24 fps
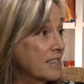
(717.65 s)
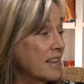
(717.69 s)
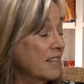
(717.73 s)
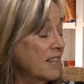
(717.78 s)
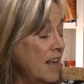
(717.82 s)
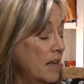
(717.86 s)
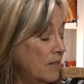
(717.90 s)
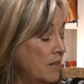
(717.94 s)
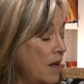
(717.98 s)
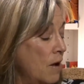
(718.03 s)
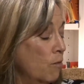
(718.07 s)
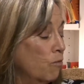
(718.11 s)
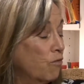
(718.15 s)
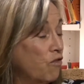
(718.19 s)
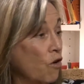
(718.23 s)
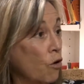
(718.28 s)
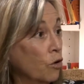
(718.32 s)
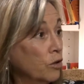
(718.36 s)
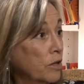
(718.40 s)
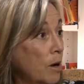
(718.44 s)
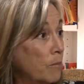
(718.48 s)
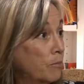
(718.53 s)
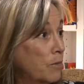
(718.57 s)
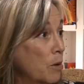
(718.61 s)
and then they
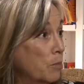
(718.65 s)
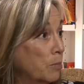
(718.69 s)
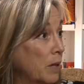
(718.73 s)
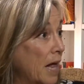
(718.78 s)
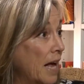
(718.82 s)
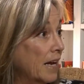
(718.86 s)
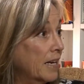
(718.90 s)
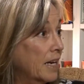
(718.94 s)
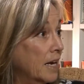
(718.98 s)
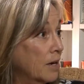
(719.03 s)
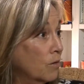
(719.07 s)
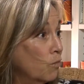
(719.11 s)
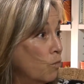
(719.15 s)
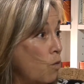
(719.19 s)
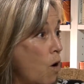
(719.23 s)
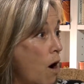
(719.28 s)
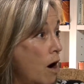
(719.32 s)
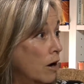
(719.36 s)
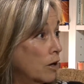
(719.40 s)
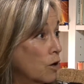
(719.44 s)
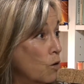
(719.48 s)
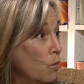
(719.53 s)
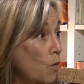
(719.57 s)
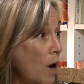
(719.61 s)
fold up the blanket and
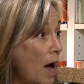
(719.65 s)
walk away.